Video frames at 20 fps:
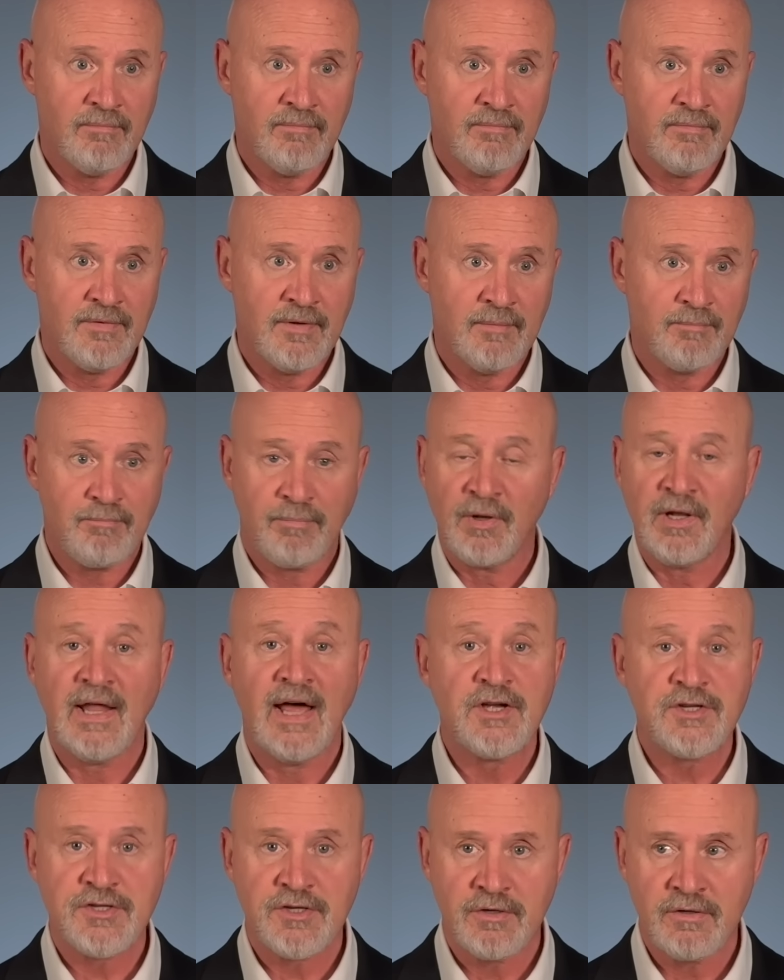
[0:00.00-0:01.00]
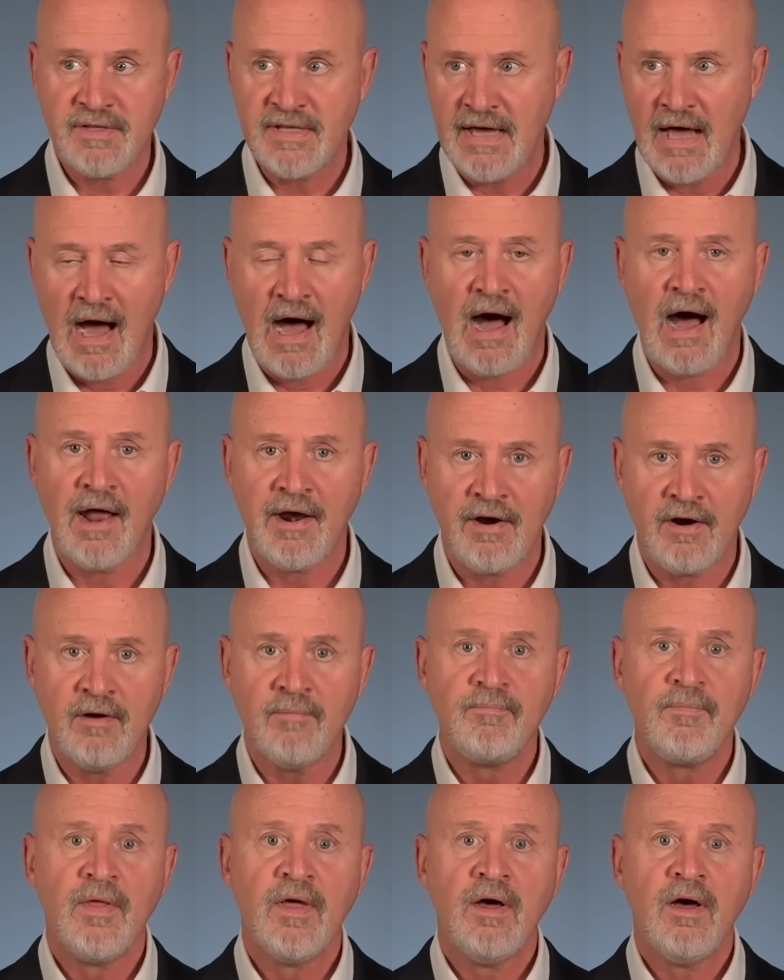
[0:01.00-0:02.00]
the pleasure, the honor
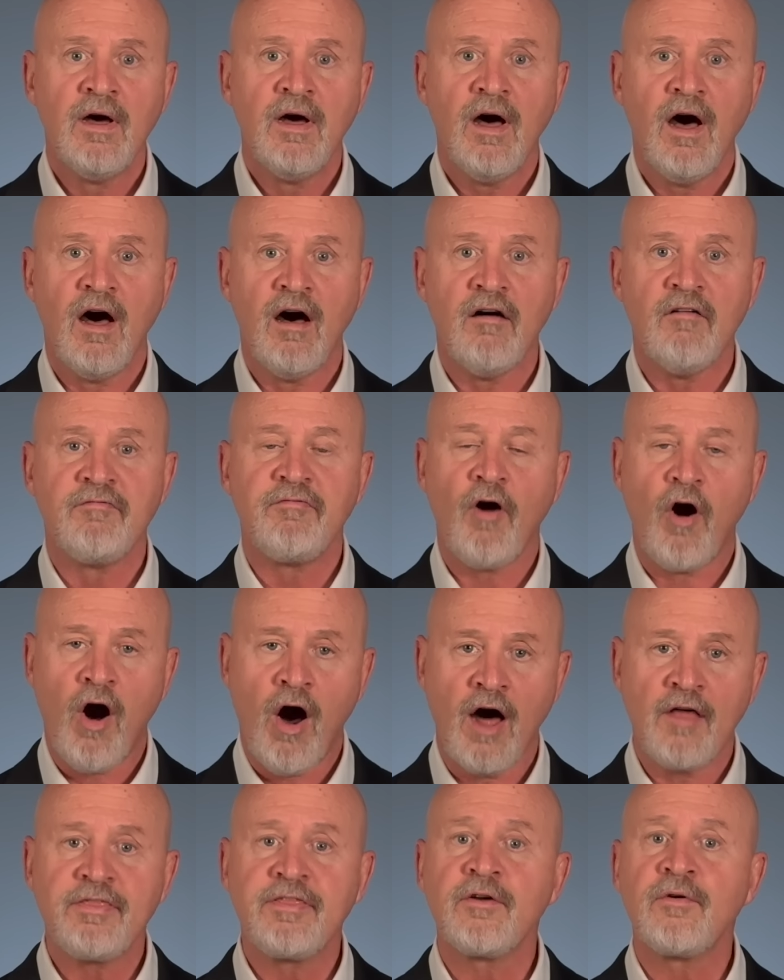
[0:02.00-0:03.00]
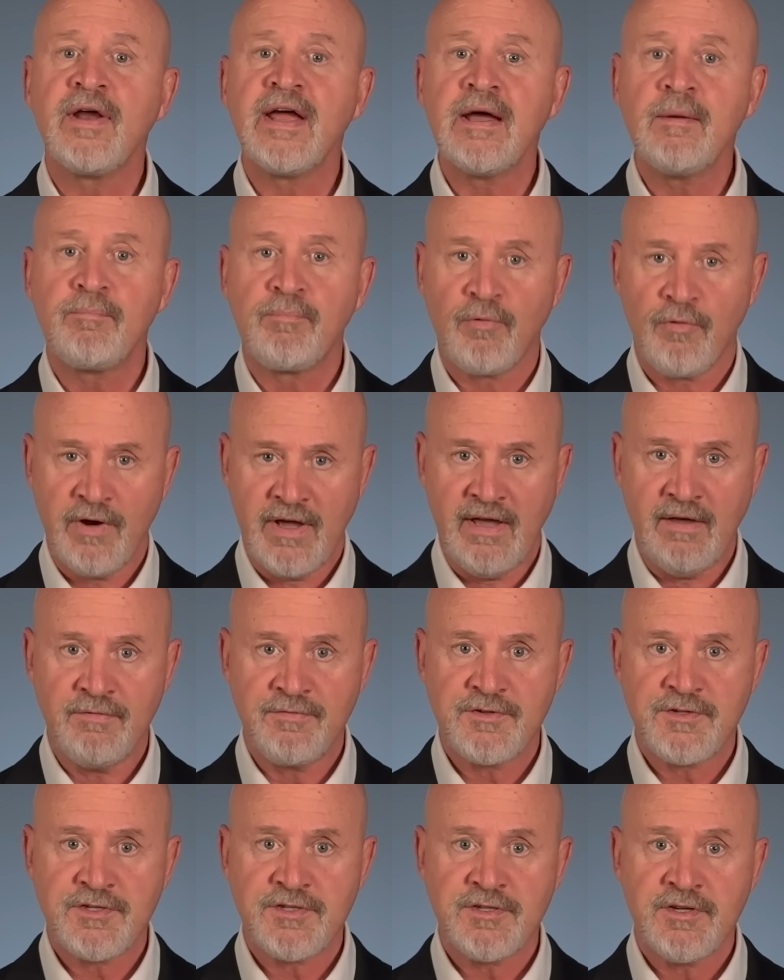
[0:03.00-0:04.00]
of authoring
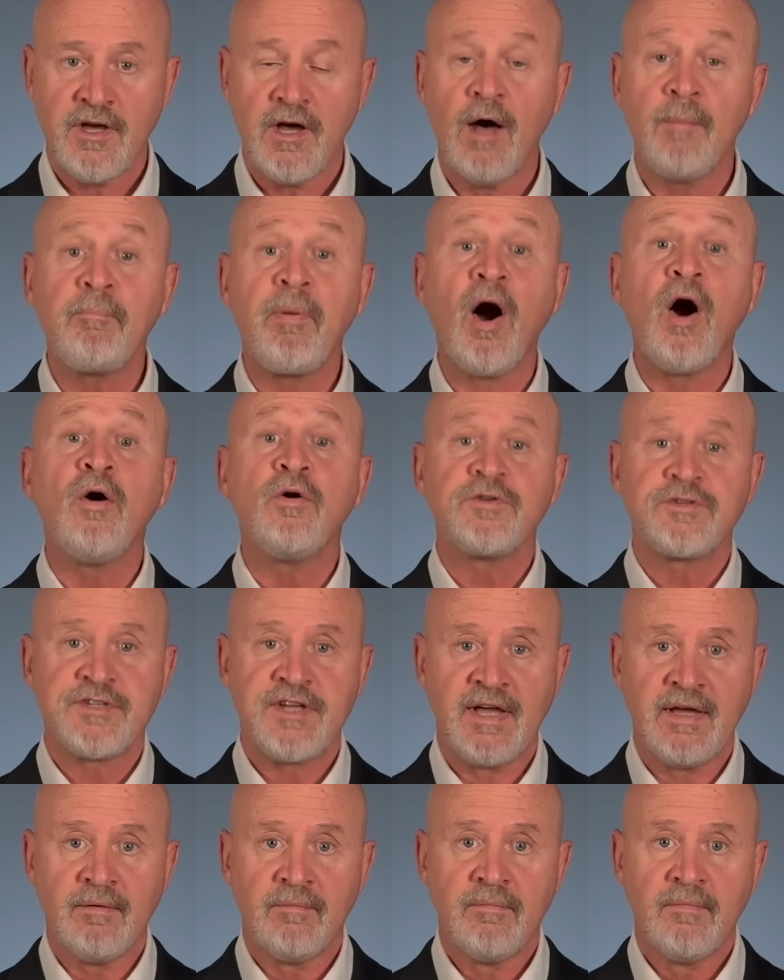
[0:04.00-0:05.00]
briefs opposing